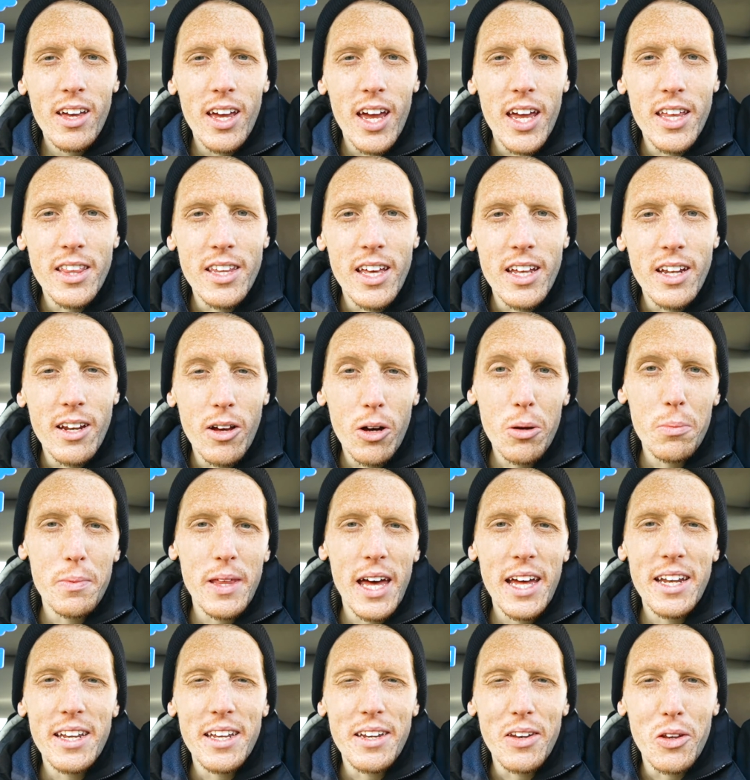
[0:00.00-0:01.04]
and then, oh,
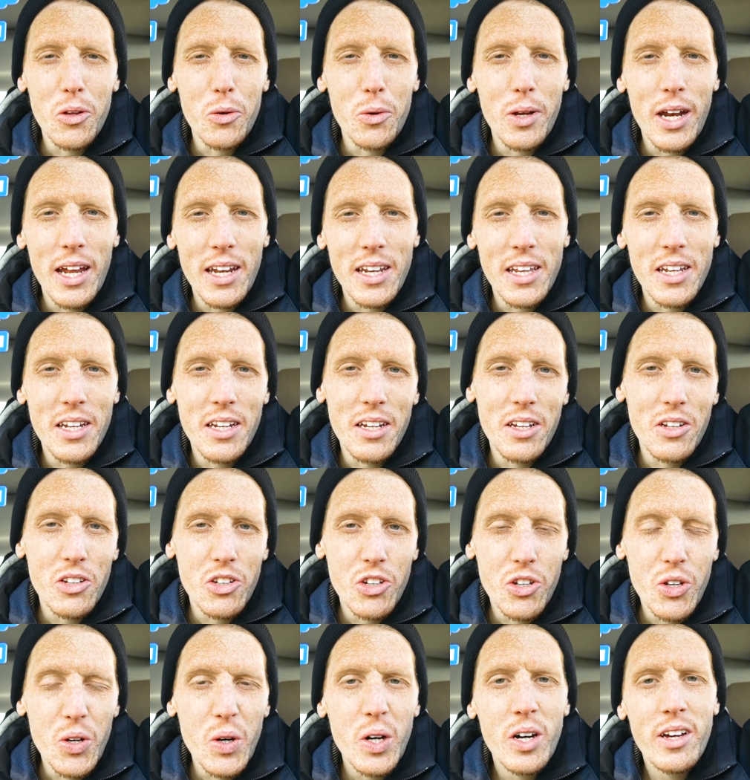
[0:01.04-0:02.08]
that didn't do what I needed it
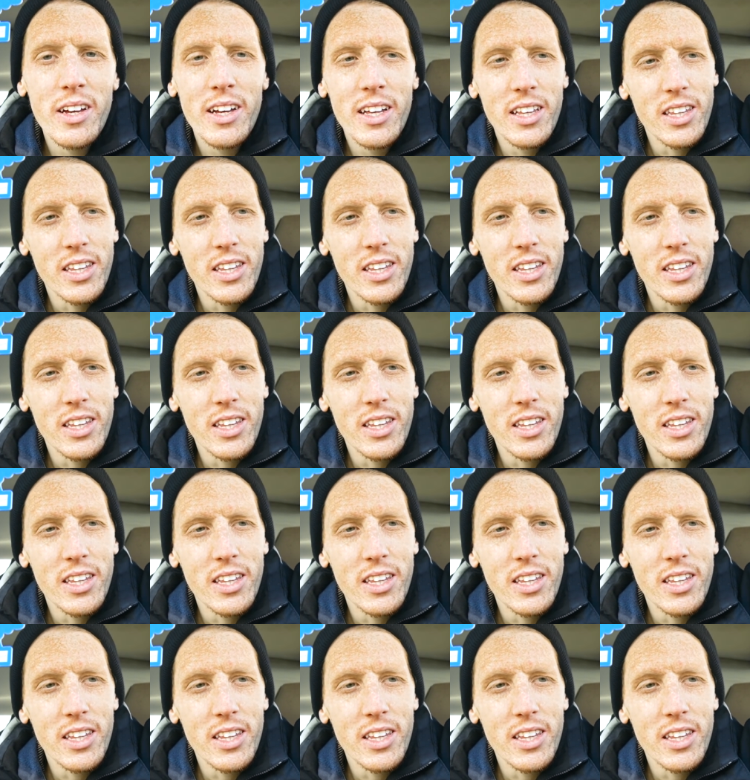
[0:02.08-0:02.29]
to do.